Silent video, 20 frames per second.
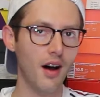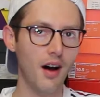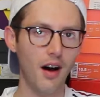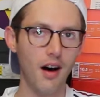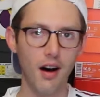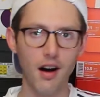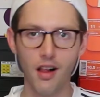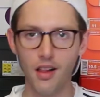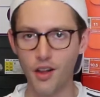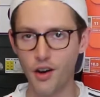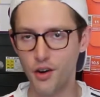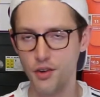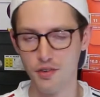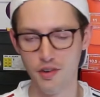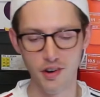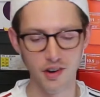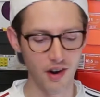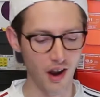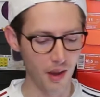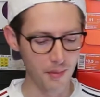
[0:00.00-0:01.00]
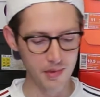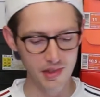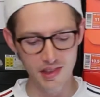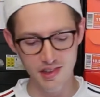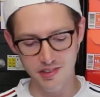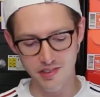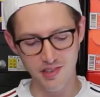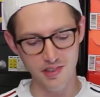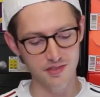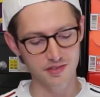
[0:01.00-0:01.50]
all over, I
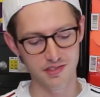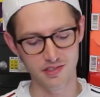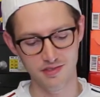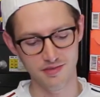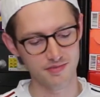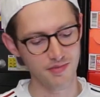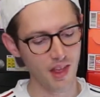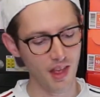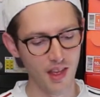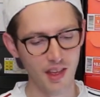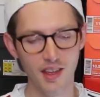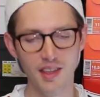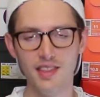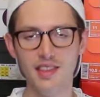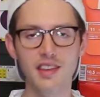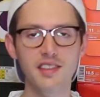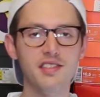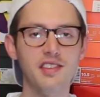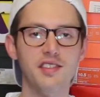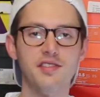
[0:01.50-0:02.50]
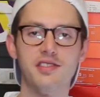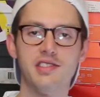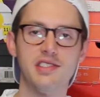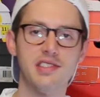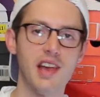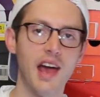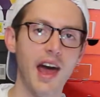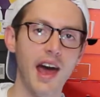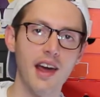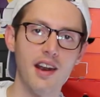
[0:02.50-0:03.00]
mean, these have
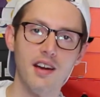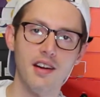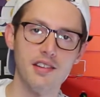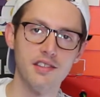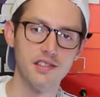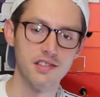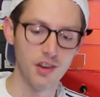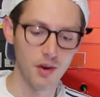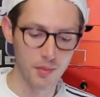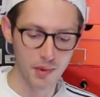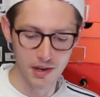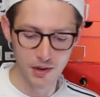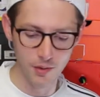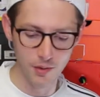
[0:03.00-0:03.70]
sat on so many